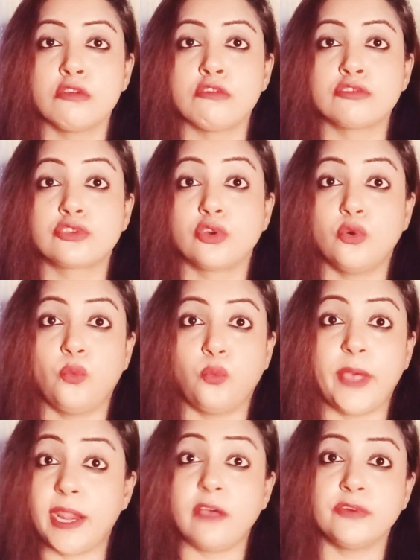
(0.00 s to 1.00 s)
So
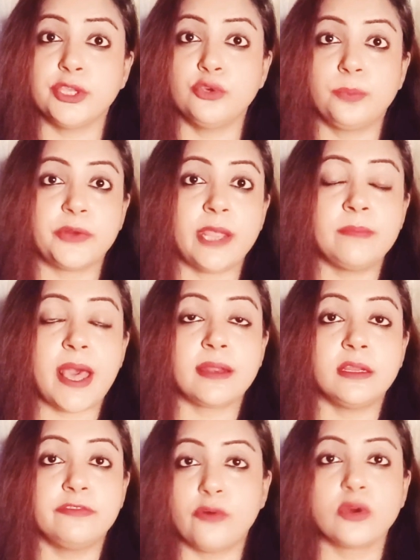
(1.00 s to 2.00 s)
wherever you're
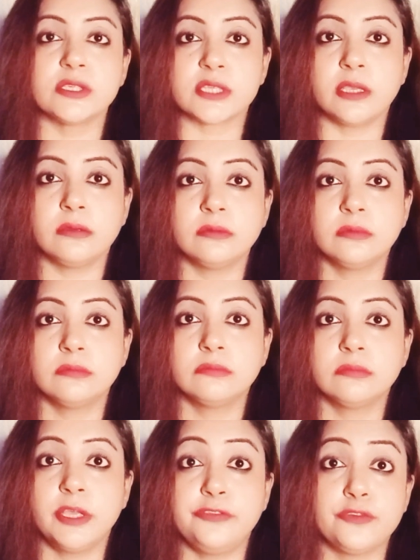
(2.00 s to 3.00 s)
primarily focusing,
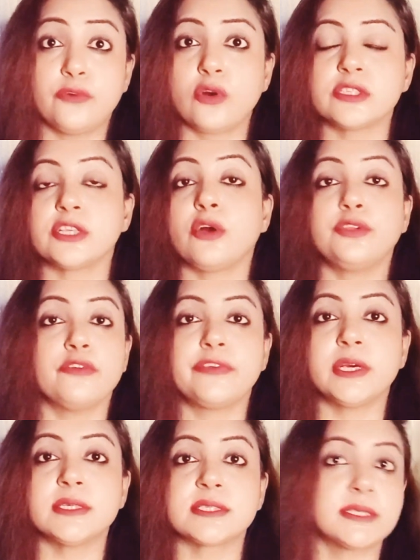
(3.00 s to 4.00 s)
if you're focusing on your
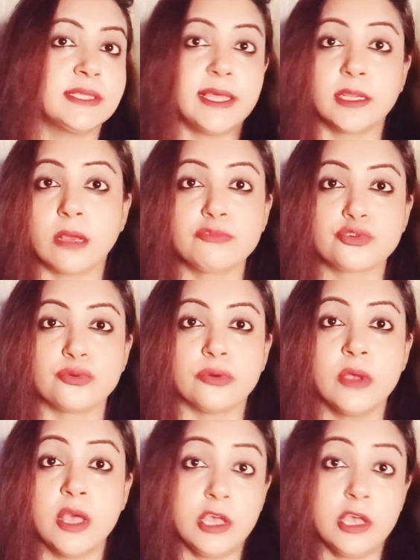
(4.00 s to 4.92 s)
fears, they'll come true.